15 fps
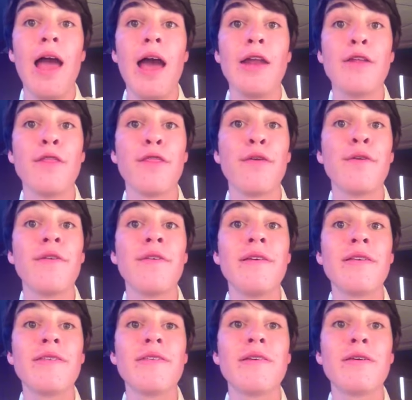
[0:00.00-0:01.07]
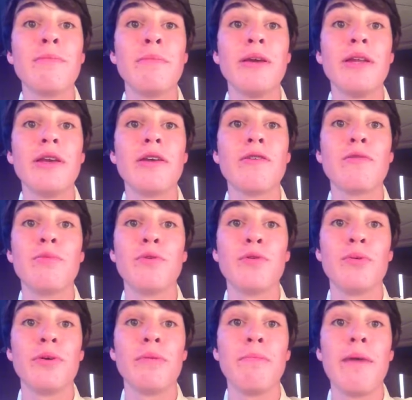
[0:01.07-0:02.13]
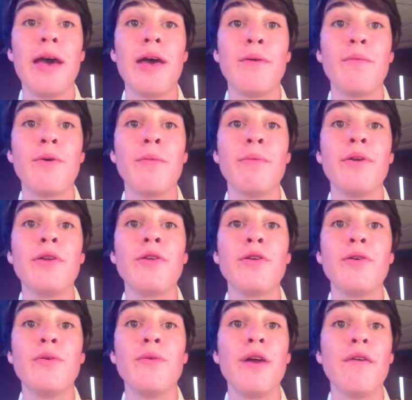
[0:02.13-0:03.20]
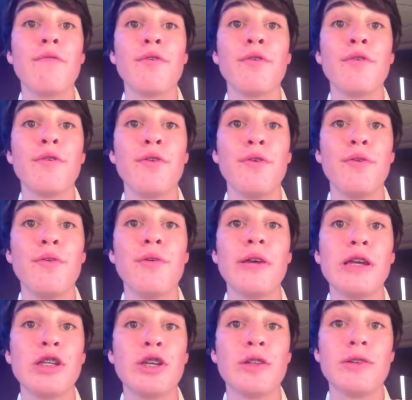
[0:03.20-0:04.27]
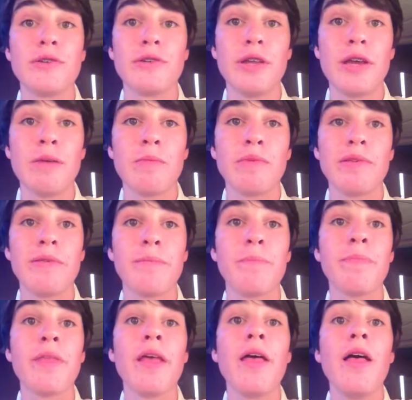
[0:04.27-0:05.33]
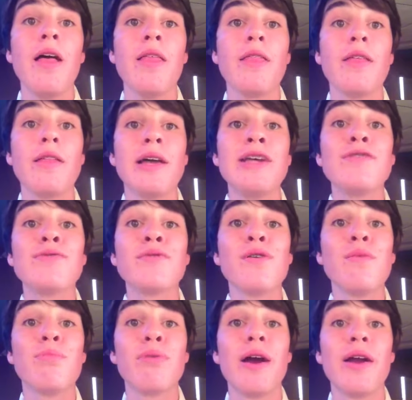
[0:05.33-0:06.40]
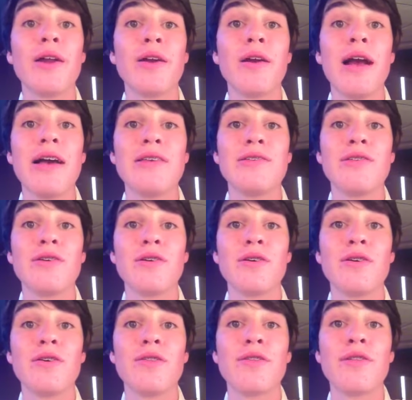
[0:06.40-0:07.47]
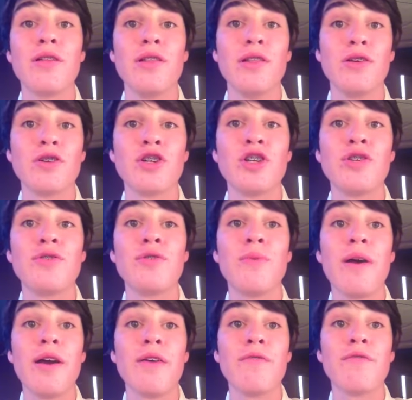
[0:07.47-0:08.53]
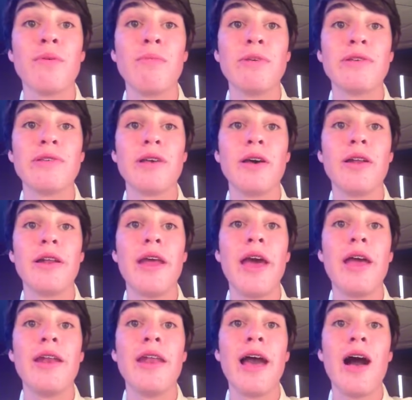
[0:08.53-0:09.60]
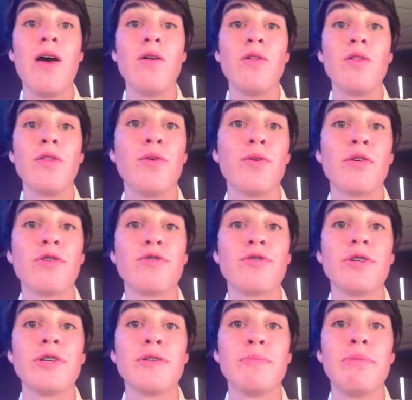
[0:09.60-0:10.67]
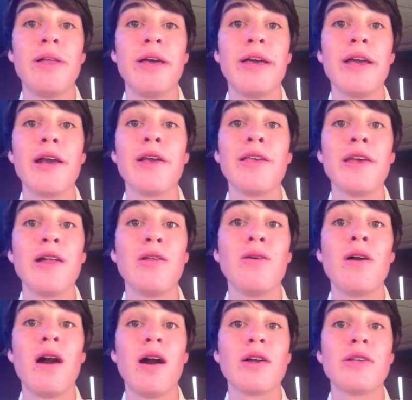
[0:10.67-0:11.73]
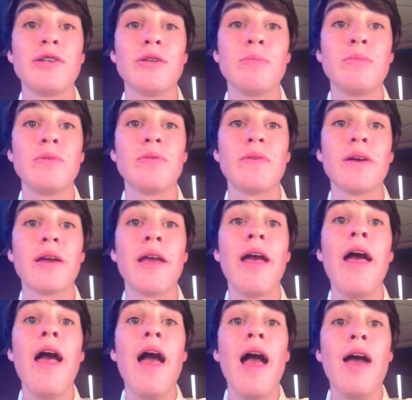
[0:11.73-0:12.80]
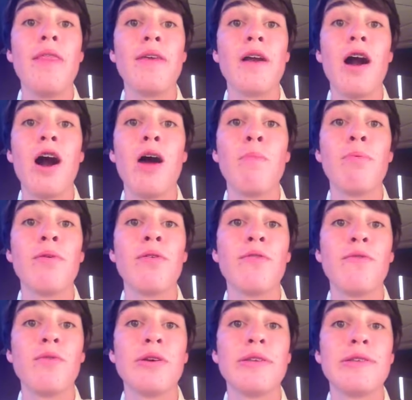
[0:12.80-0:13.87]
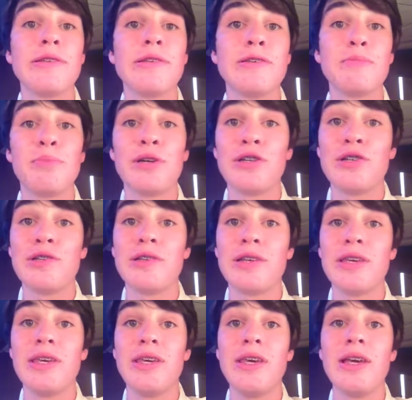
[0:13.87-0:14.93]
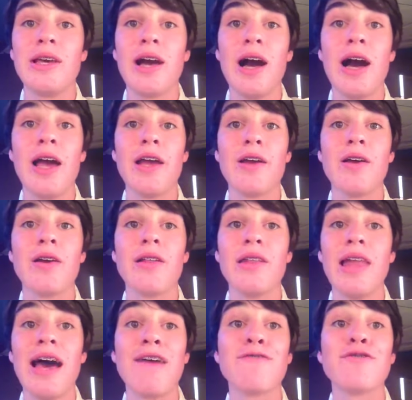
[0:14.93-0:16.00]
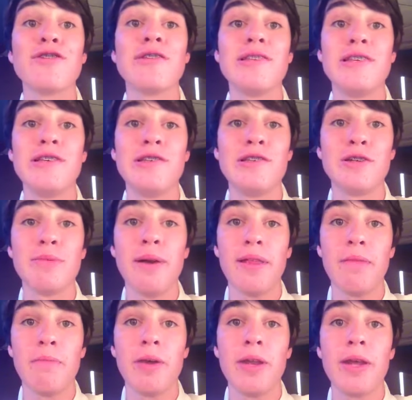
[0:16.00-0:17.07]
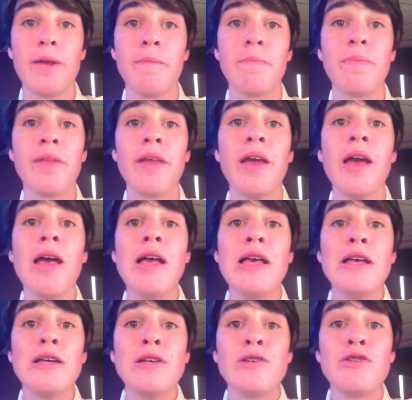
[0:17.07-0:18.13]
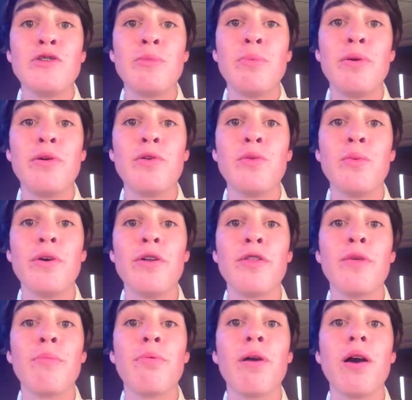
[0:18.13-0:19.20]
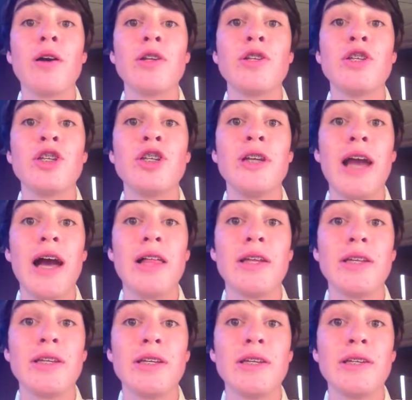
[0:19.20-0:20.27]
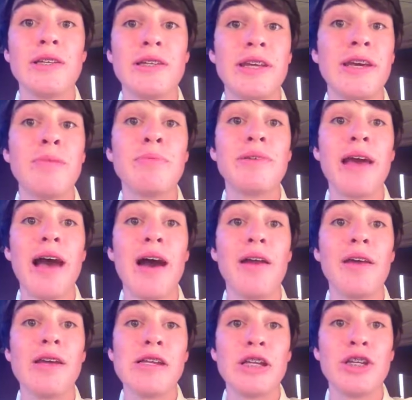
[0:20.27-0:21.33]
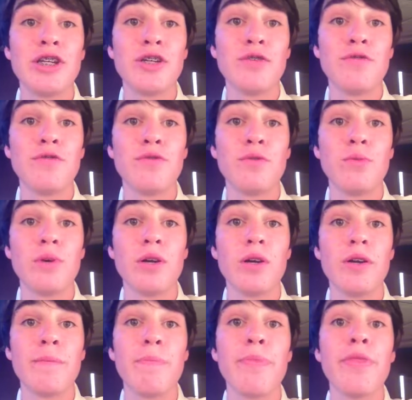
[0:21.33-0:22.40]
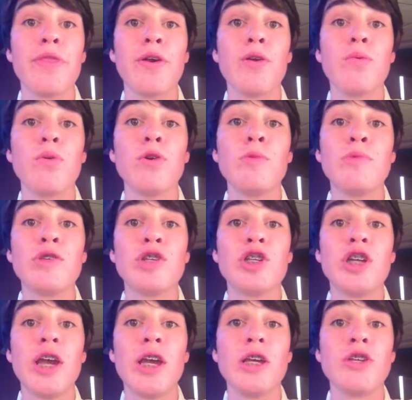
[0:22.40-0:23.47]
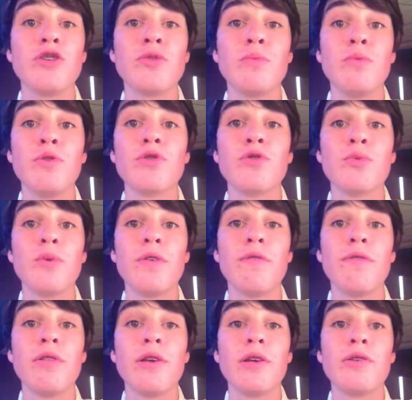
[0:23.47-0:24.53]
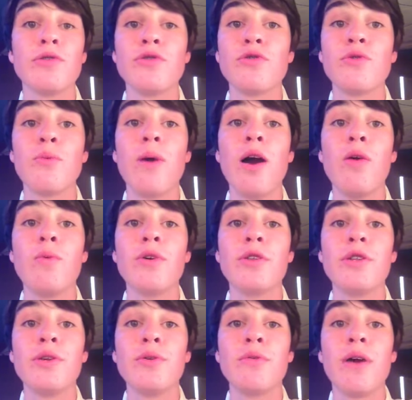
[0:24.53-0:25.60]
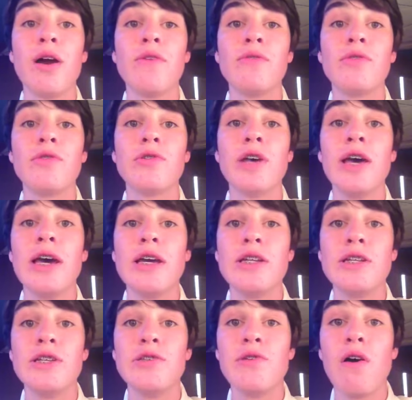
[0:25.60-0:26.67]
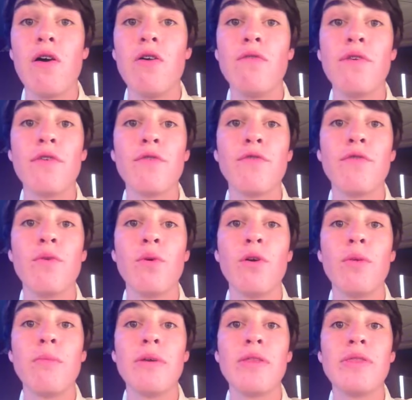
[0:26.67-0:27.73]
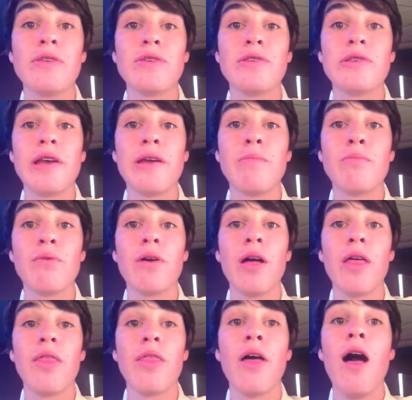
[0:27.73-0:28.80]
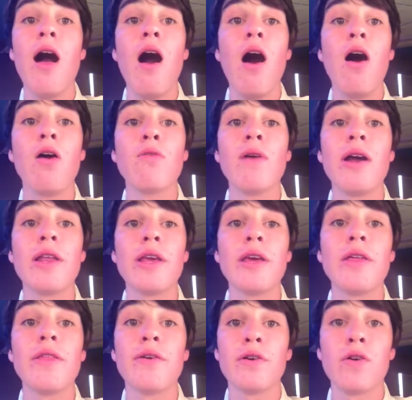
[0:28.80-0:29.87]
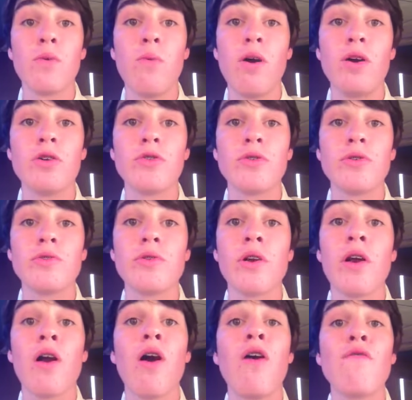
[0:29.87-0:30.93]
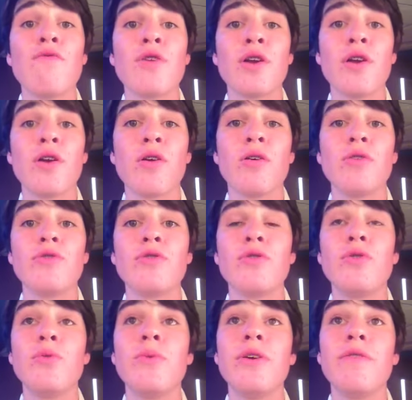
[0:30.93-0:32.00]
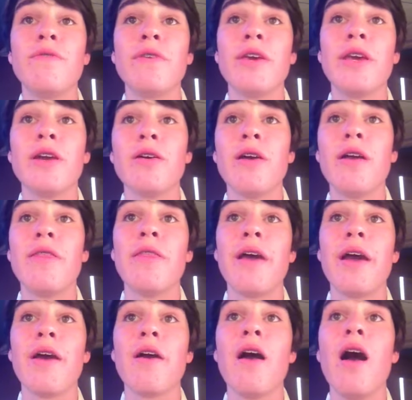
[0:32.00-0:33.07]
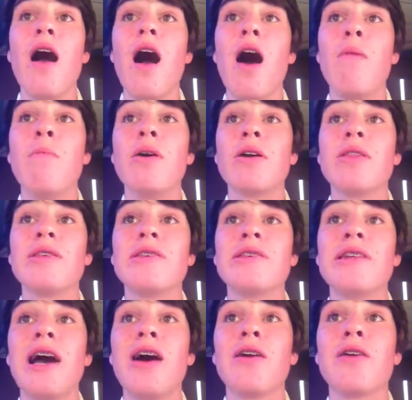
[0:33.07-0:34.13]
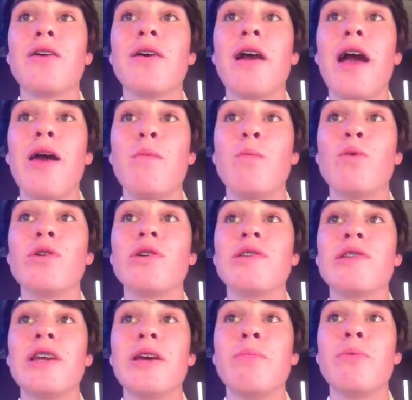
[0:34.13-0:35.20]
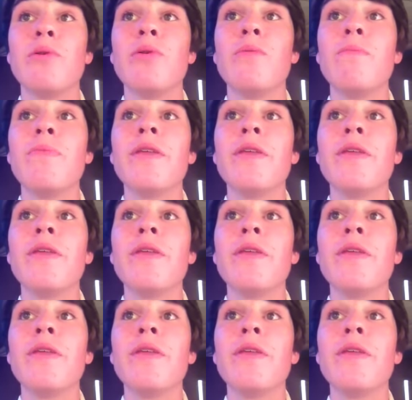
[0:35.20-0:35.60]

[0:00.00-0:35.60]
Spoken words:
and enthusiastic meetings between women who never knew each other's names. The lights grow brighter as the earth lurches away from the sun, and now orchestra is playing yellow cocktail music, and the opera voices pitches a key higher, laughter is easier by the minute. Spilled with prodigality, tipped out at a cheerful word, the groups change more swiftly, swell with new arrivals, dissolve and form in the same breath. Already there are wanderers, confident girls who weave here and there among the stouter and more stable,